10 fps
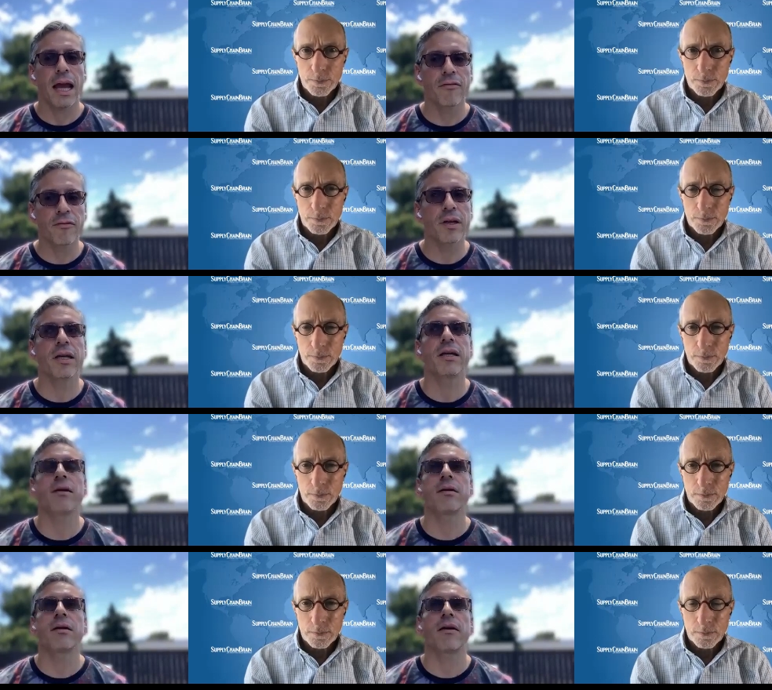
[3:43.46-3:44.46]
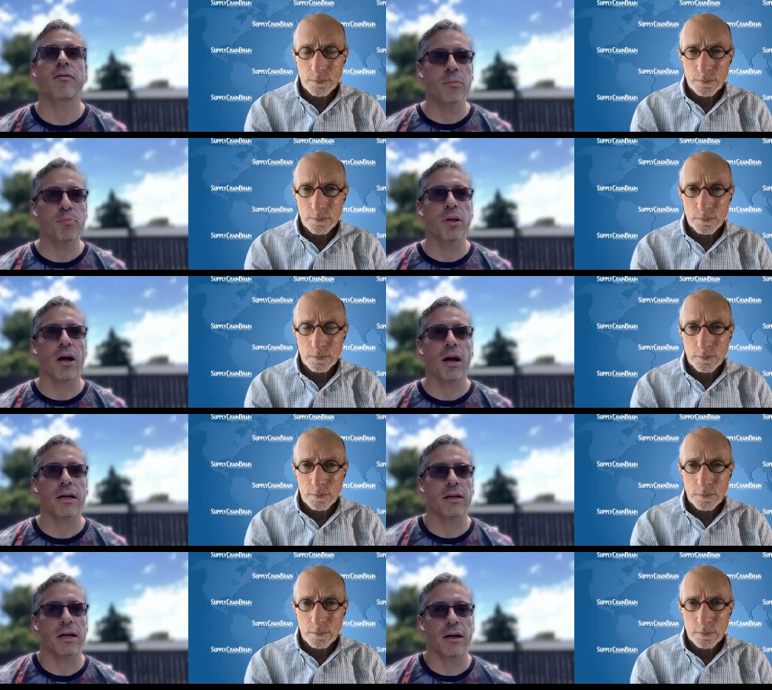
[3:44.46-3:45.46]
Speaker 1: Every every
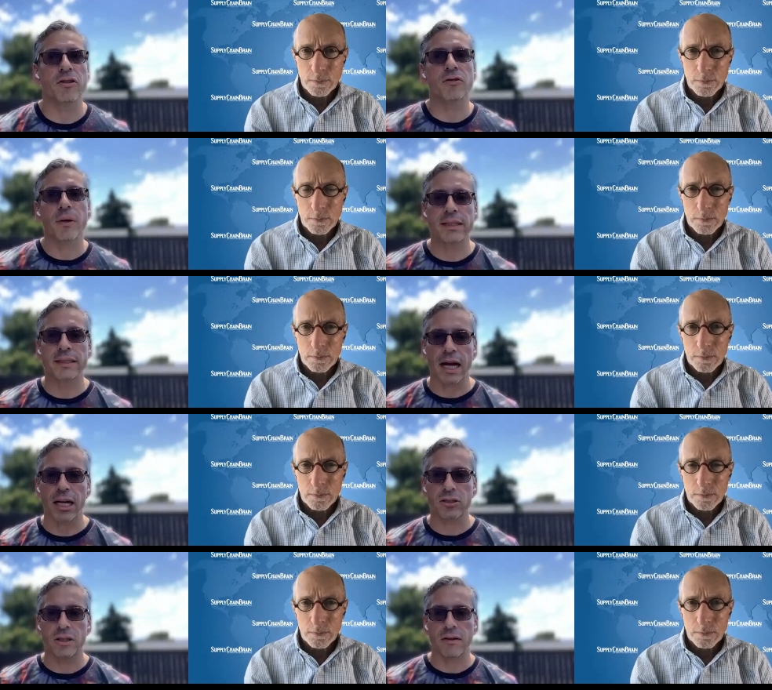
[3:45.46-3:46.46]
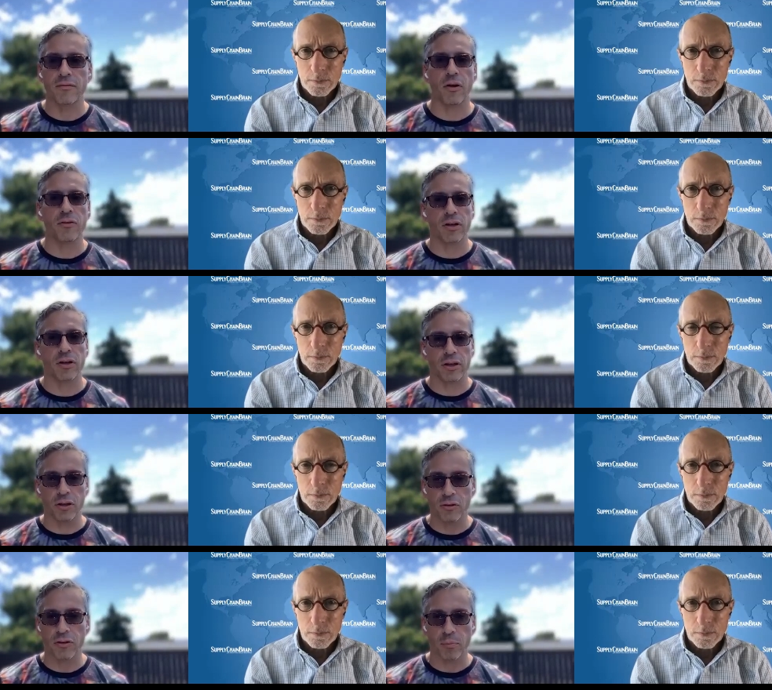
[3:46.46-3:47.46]
block, every transaction involves the, the
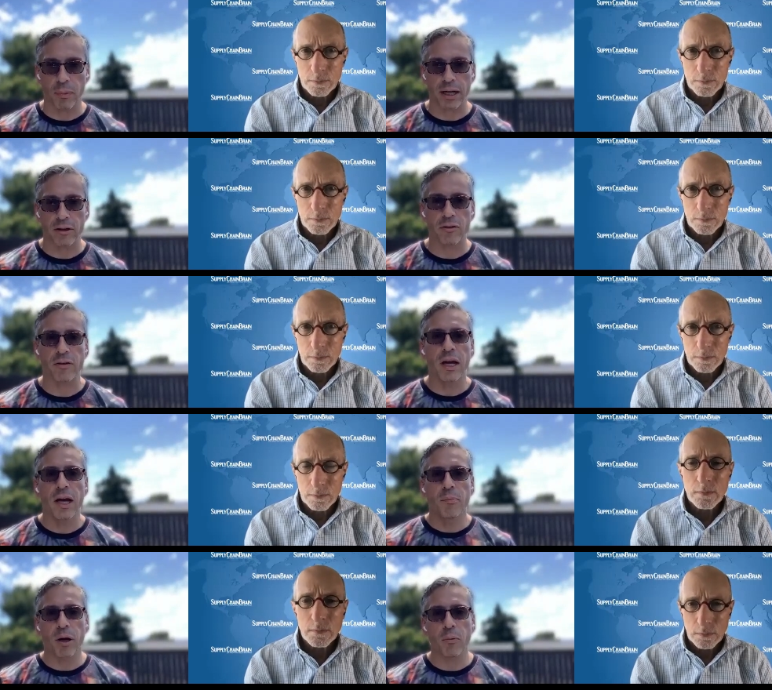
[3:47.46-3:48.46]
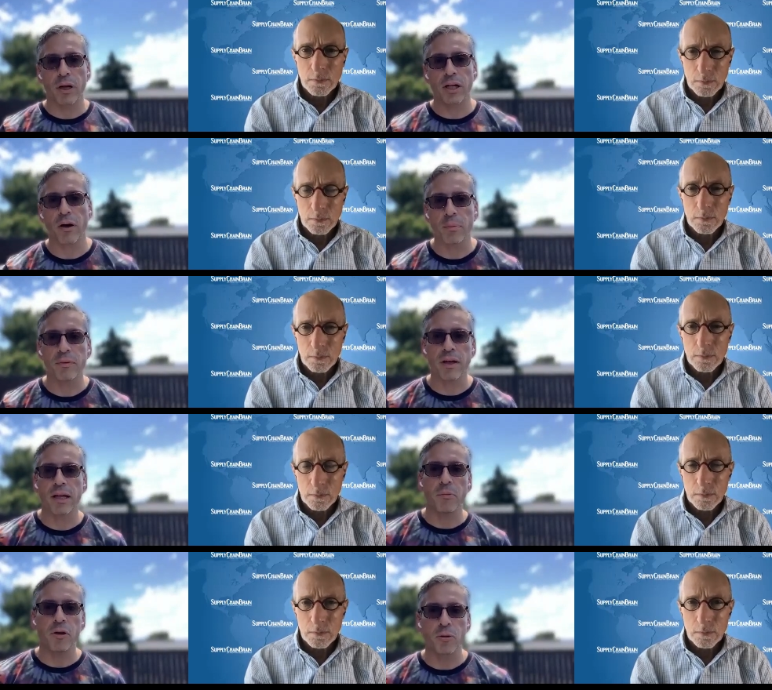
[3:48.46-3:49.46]
use of miners. But when you're
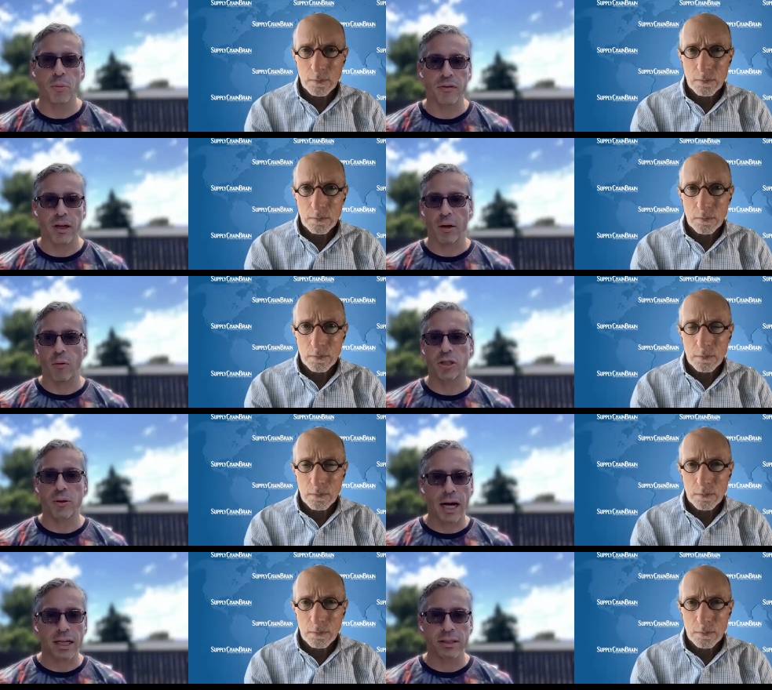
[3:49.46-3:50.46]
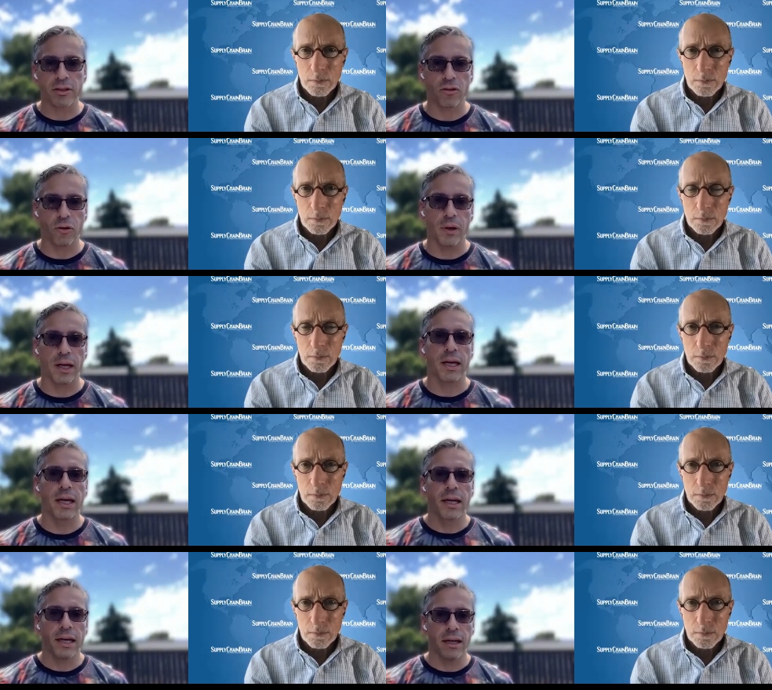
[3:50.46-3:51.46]
updating mutable data, what you're actually
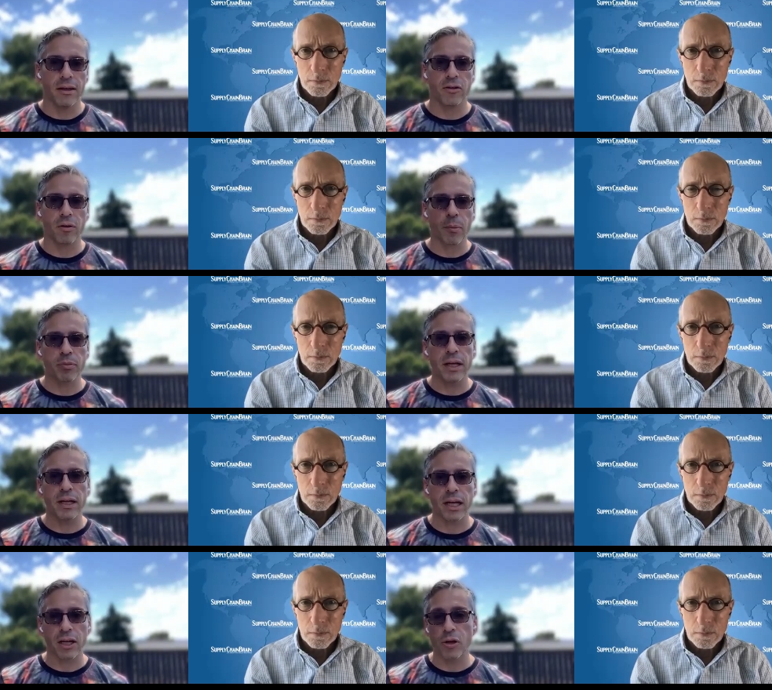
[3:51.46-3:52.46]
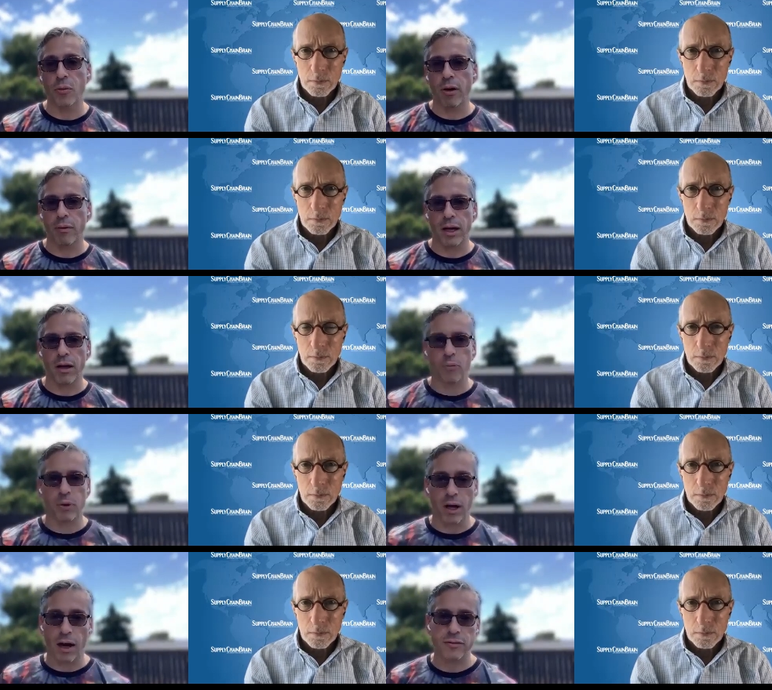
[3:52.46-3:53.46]
doing is you're updating a
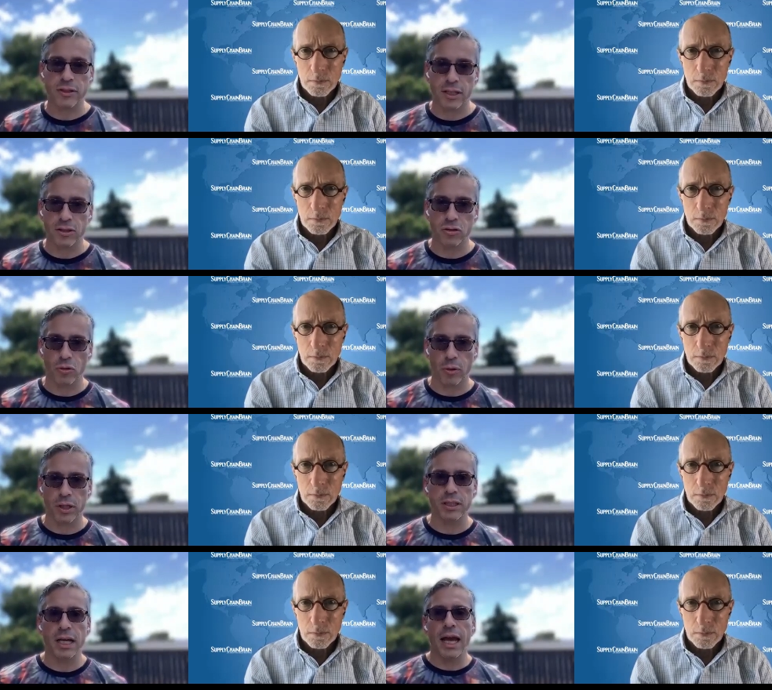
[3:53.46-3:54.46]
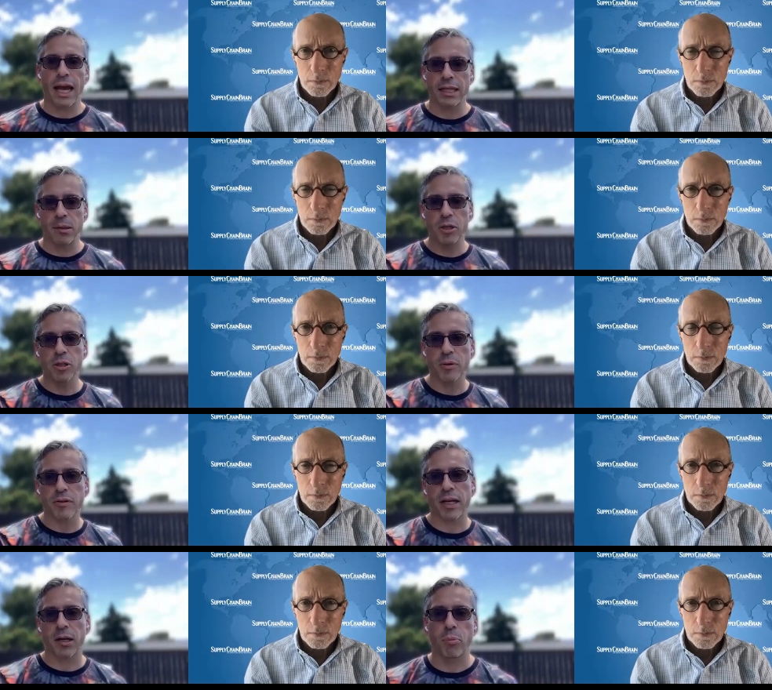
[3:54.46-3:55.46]
URL with off-chain storage, and the
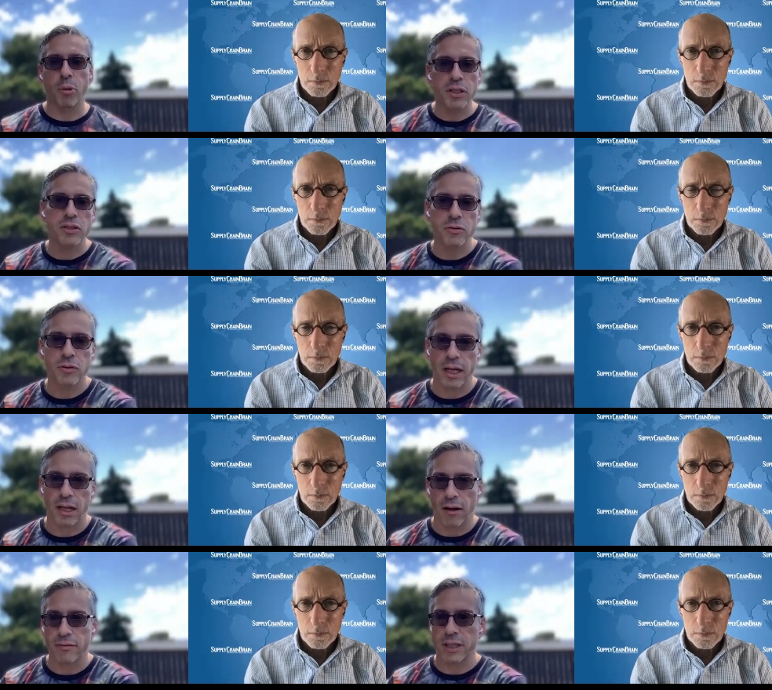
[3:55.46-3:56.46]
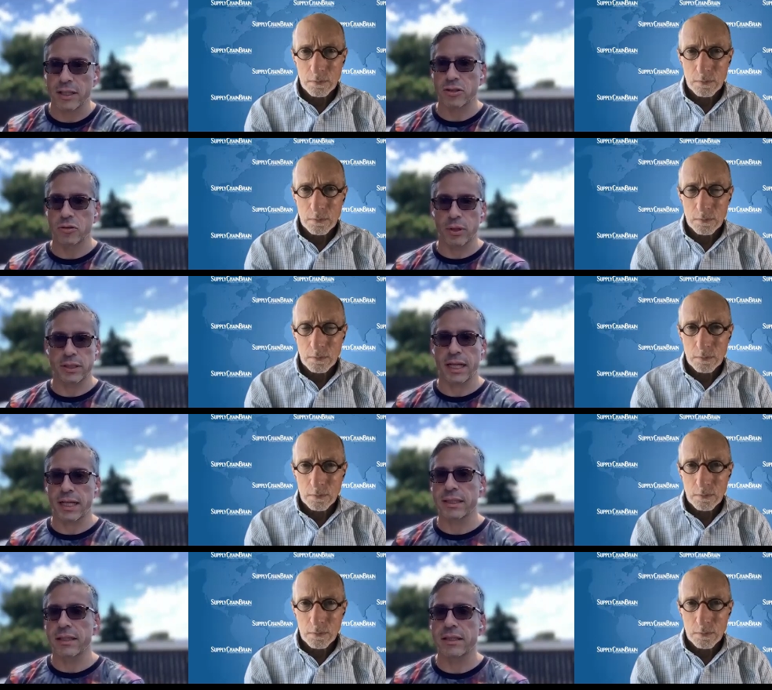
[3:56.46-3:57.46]
mutable data points you to that off-chain storage
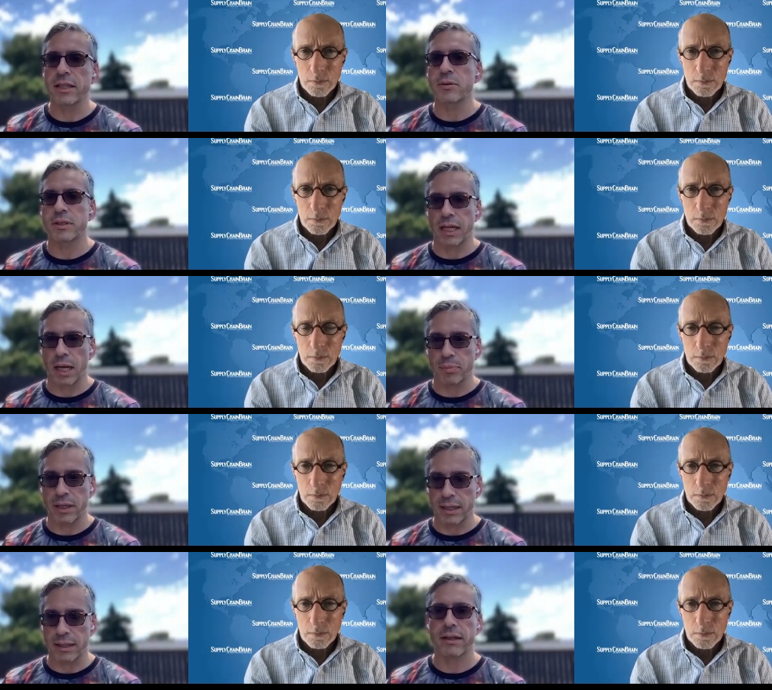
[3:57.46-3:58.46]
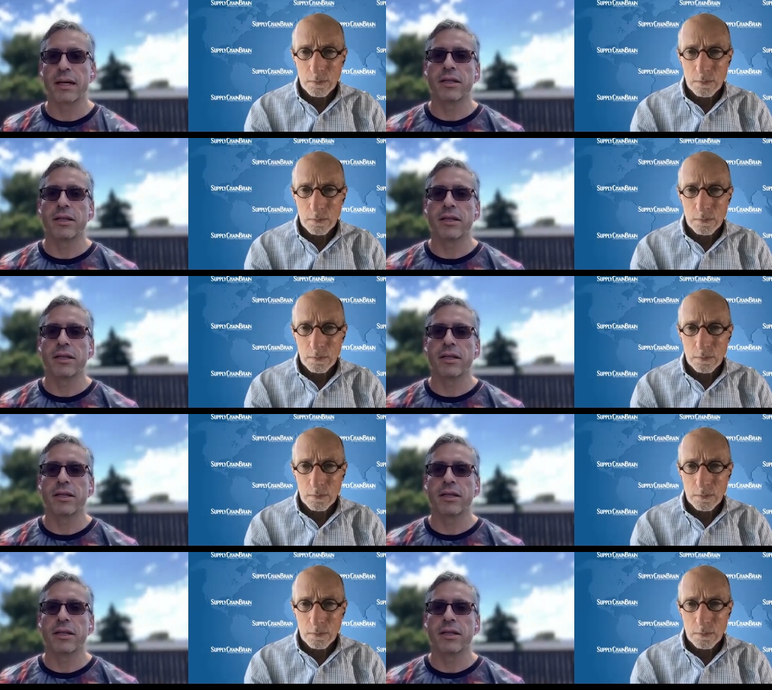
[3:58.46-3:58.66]
It gets continuously updated.